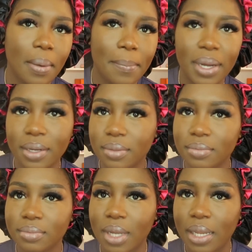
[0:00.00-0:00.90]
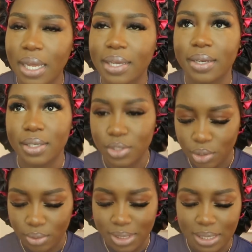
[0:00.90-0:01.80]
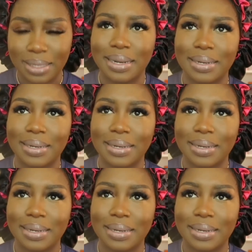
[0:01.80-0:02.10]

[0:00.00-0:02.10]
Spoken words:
But I like it. It's cute. It's a